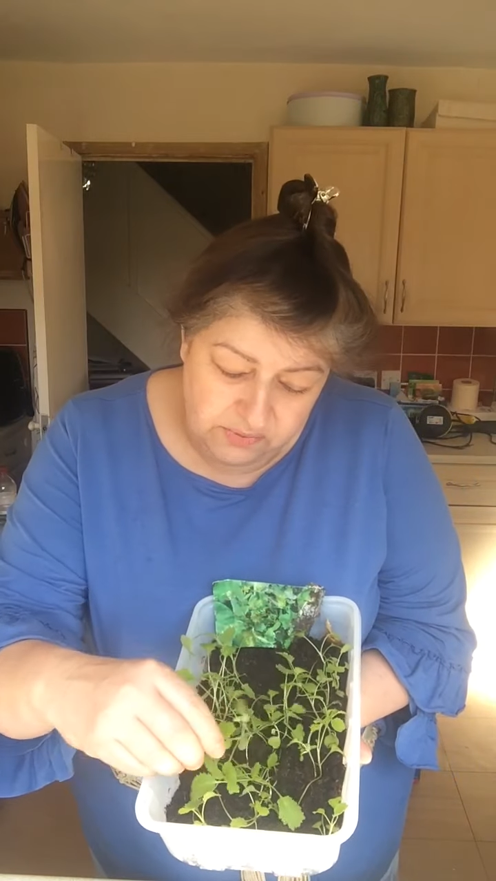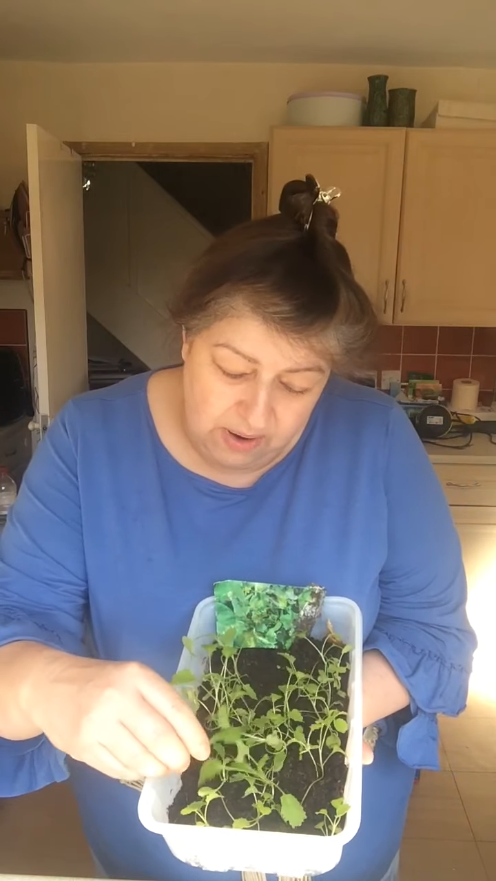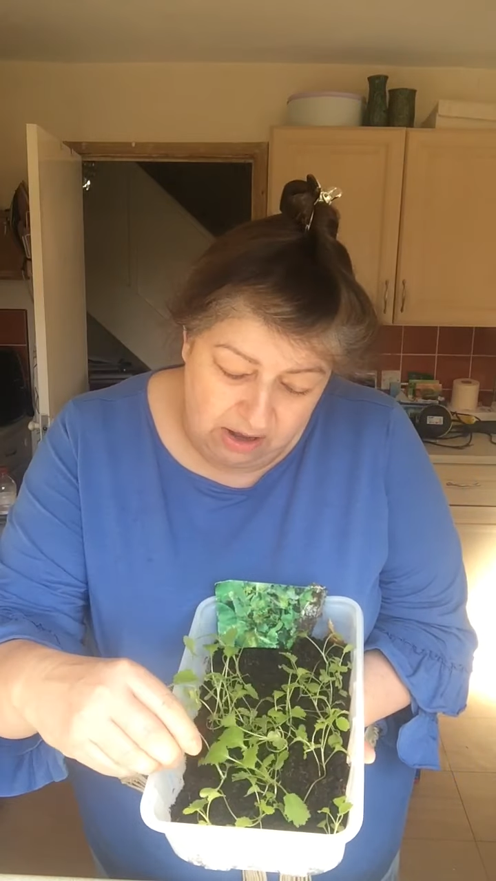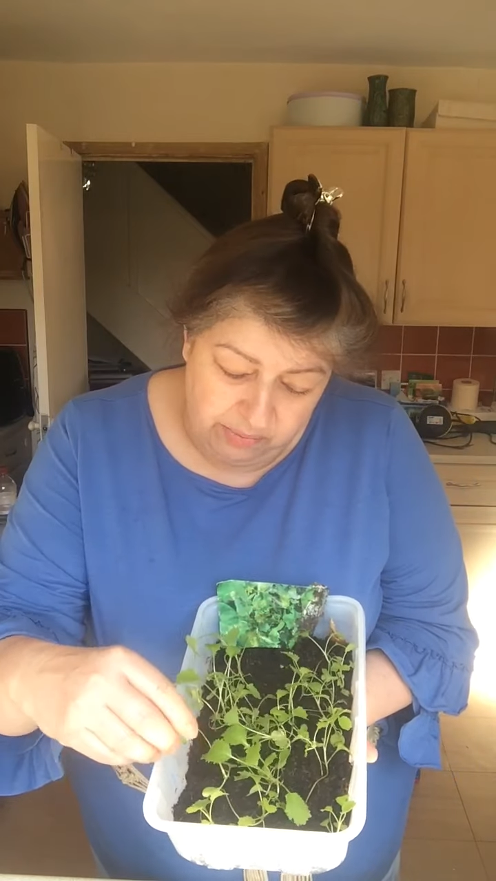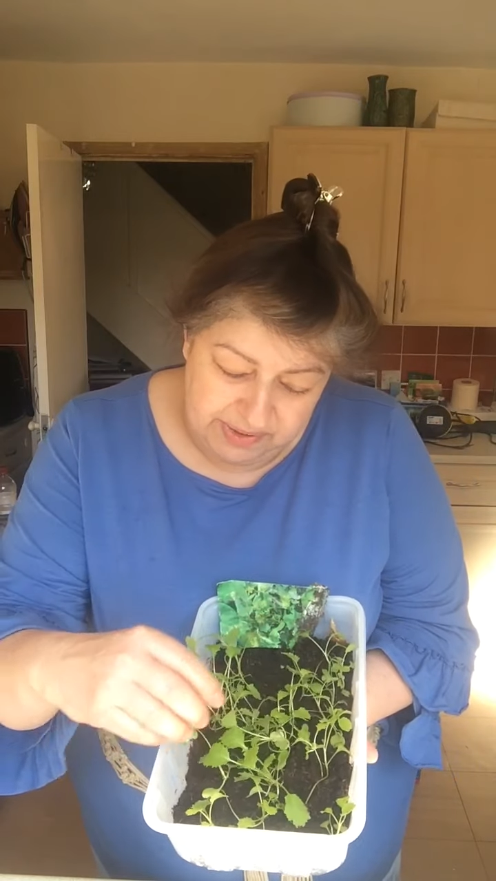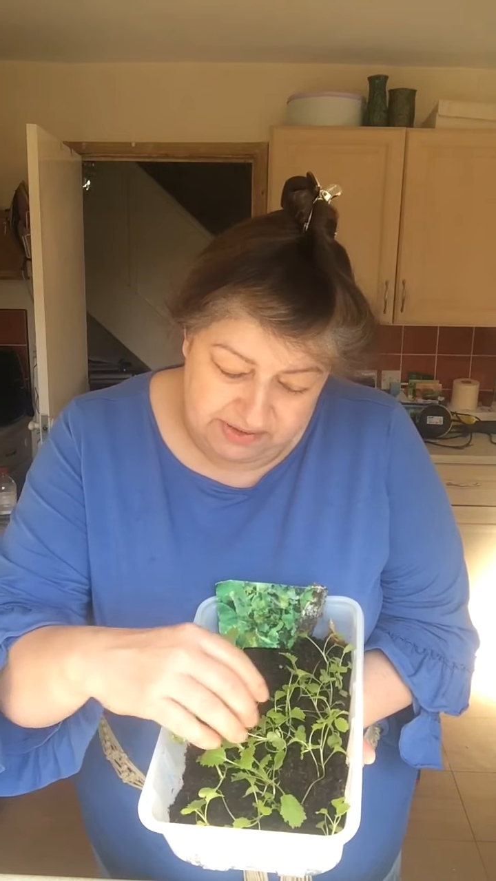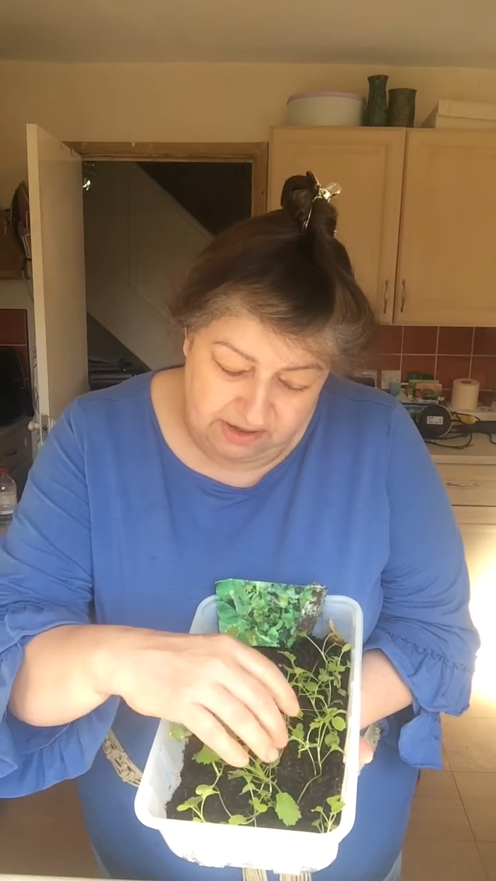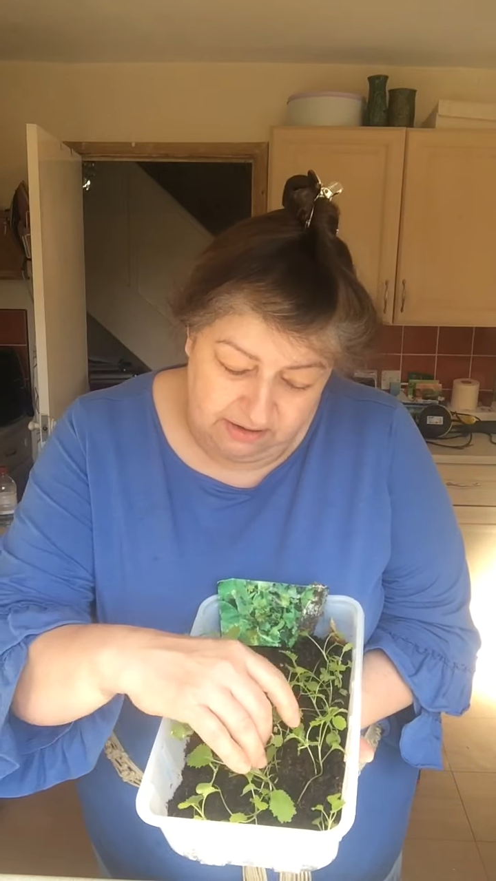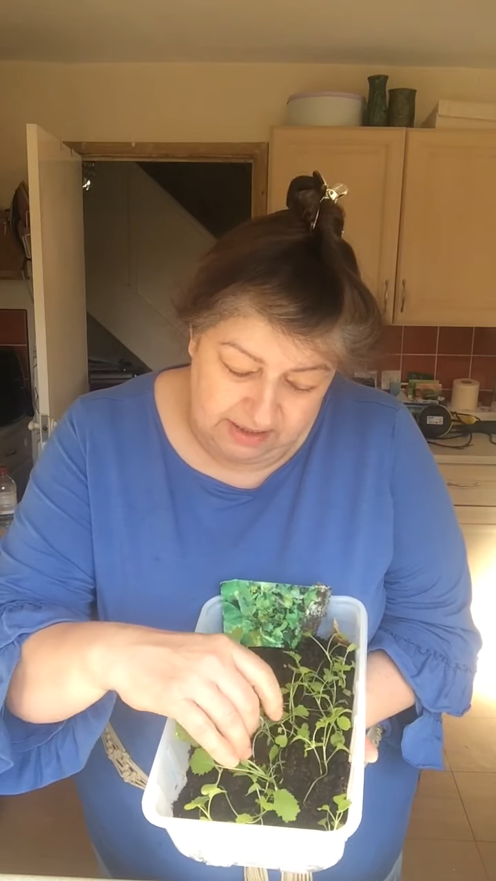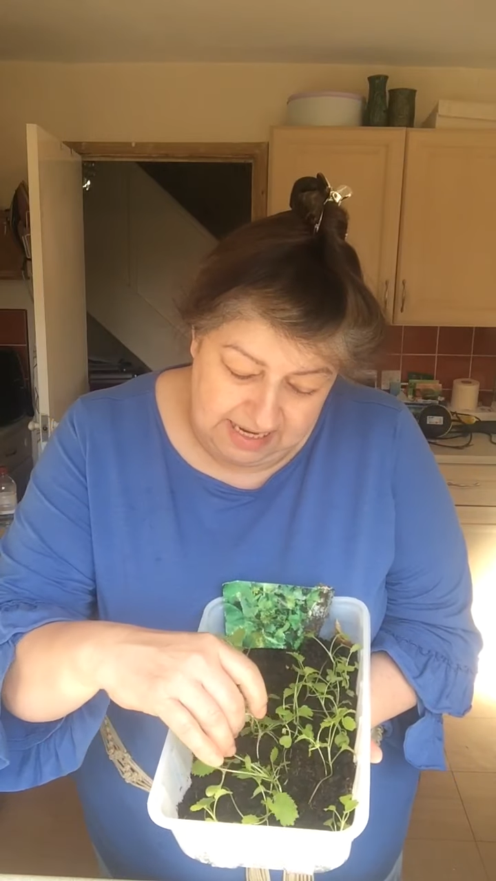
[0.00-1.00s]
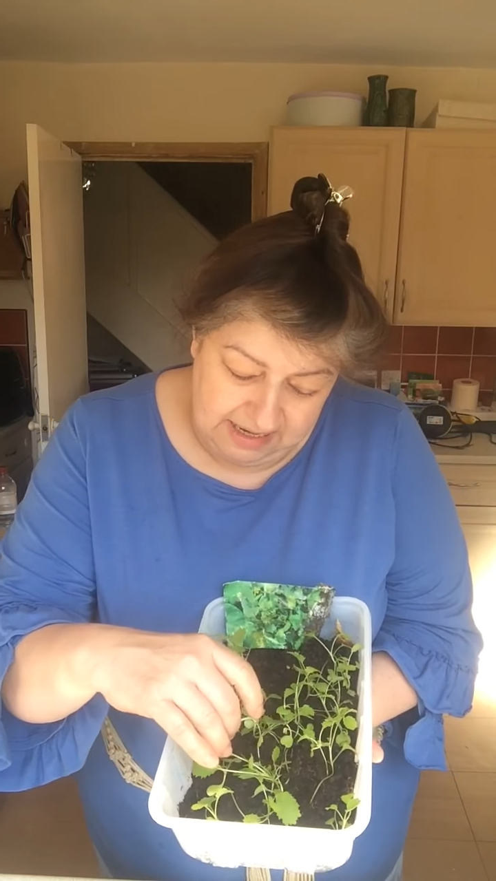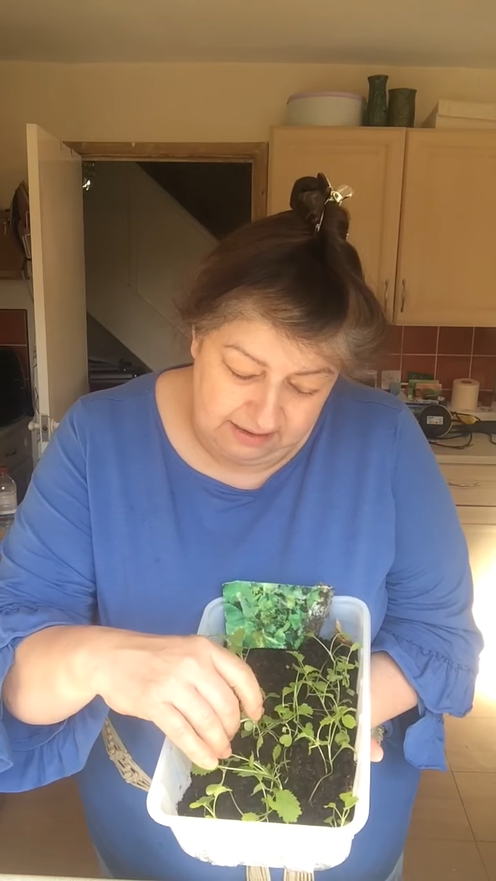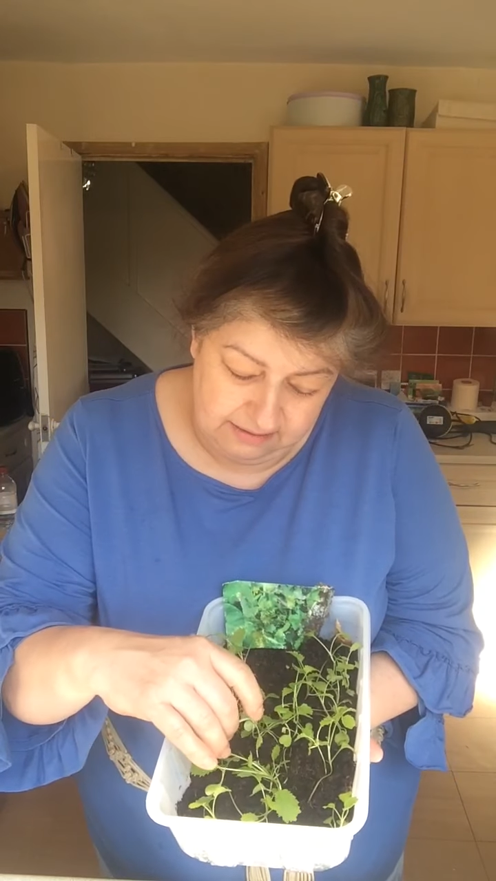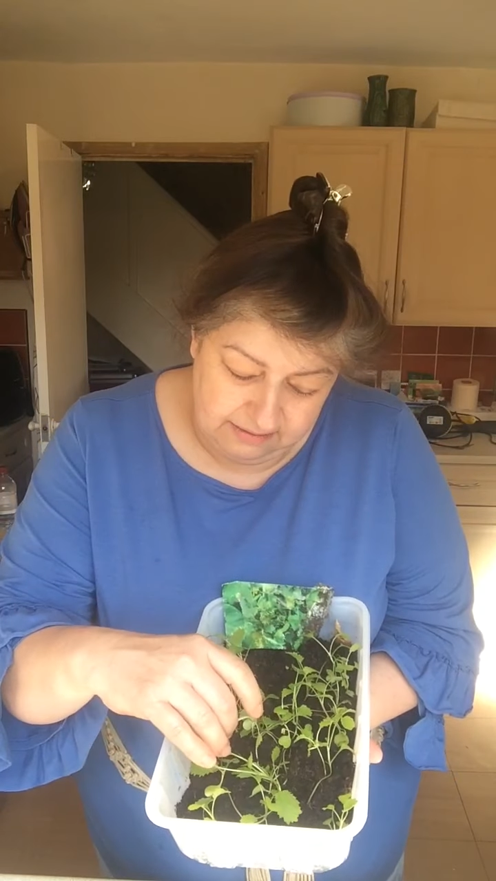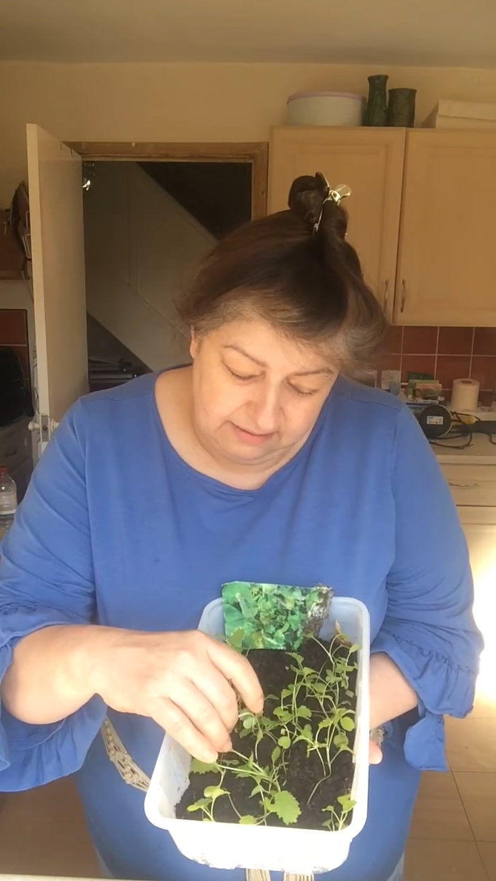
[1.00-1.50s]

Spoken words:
as well, bizarrely.